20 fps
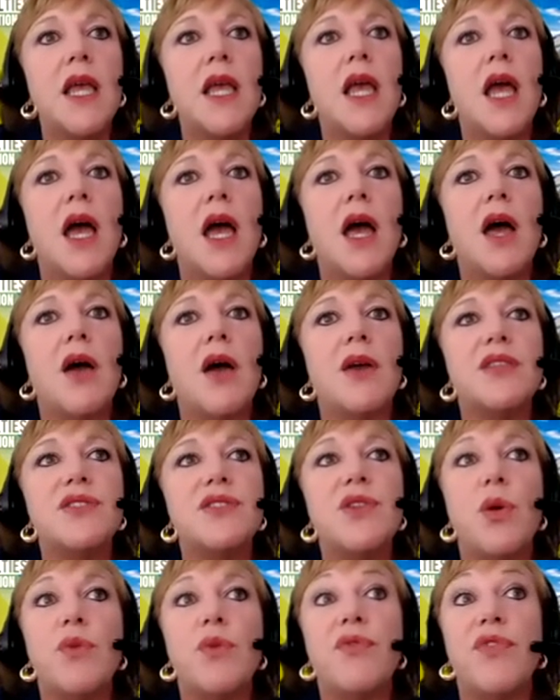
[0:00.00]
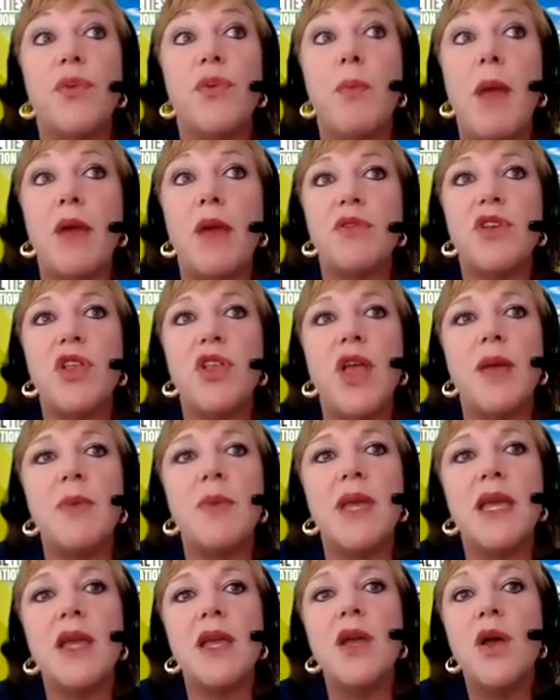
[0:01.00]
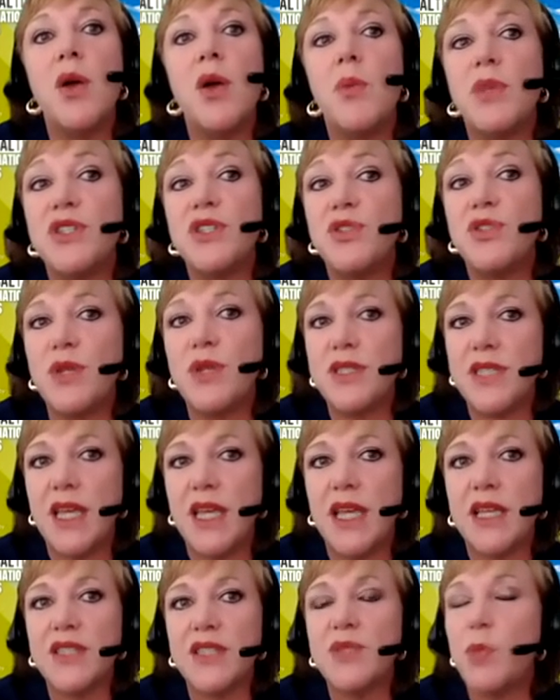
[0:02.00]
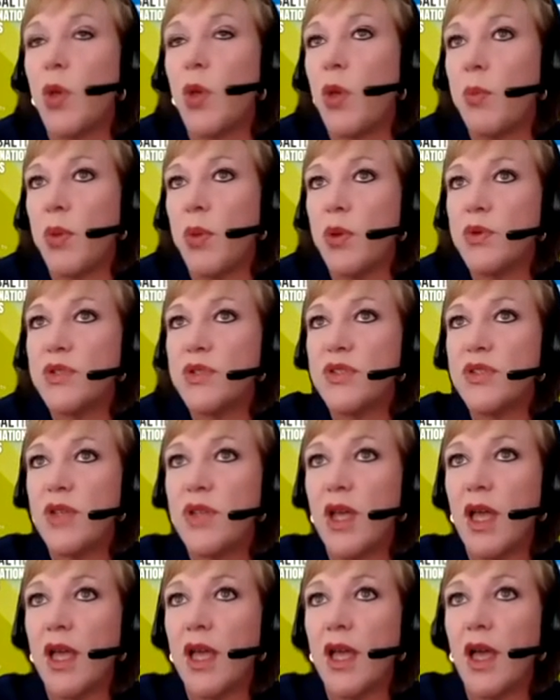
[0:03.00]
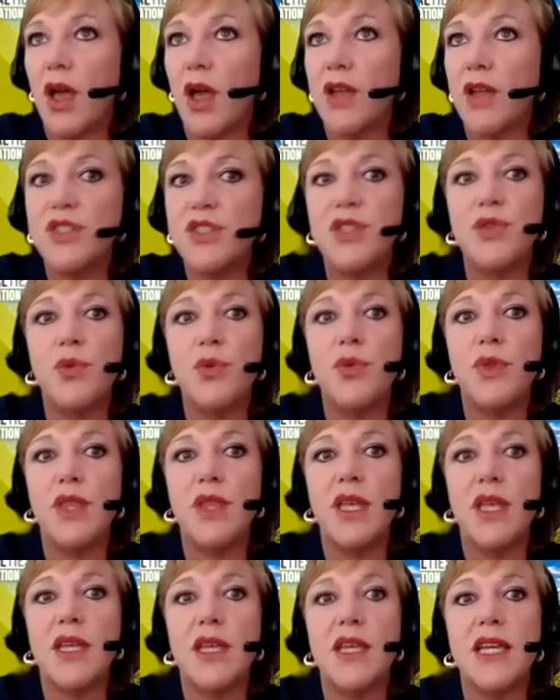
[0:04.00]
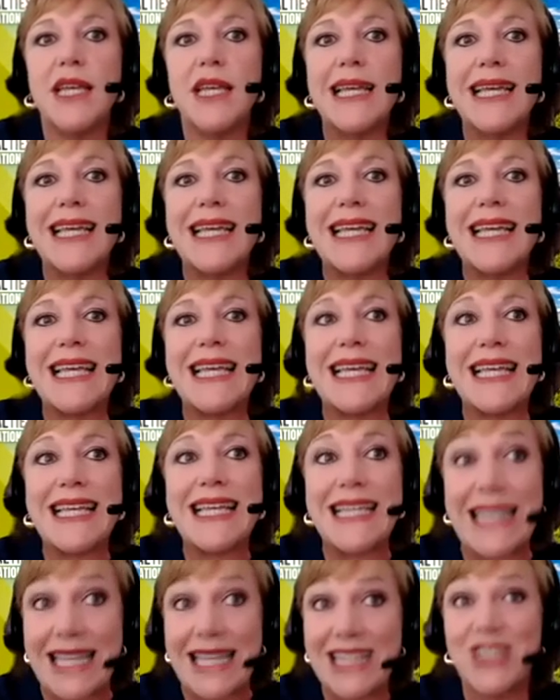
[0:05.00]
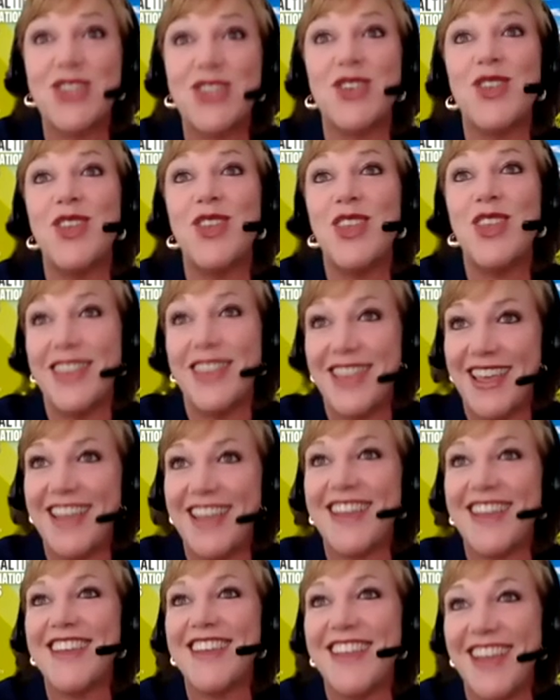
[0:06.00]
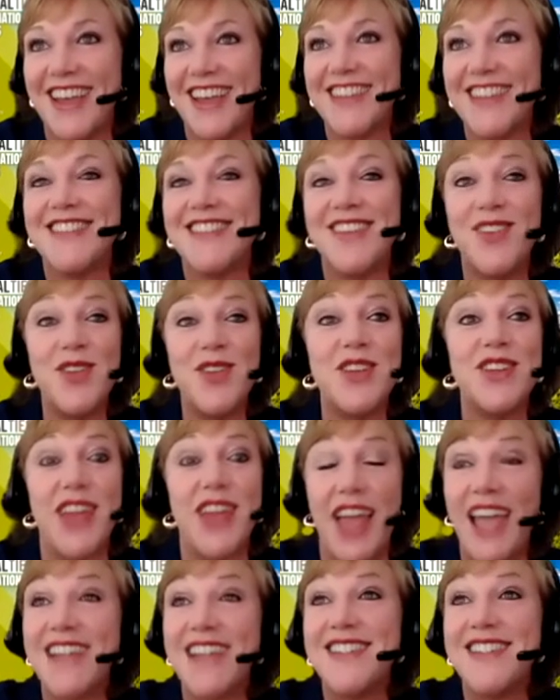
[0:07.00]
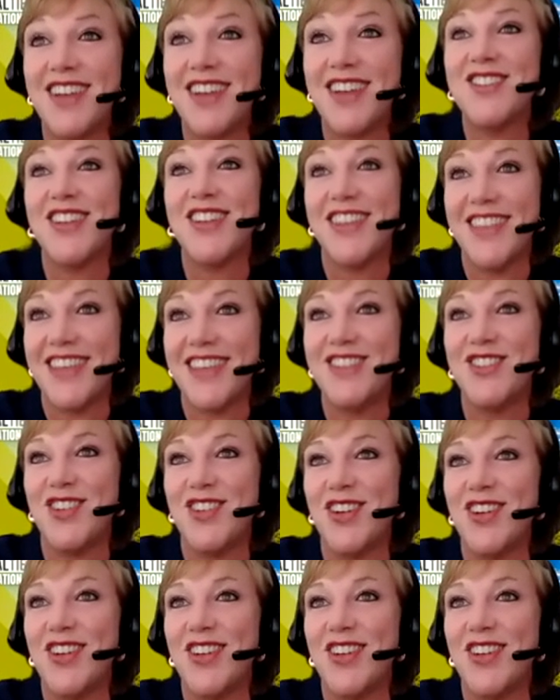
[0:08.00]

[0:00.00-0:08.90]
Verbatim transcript: Uh, it's known for mountain climbing, but you can take a small boat uh, onto the glacial lake. Yes, you can. I touched a glacier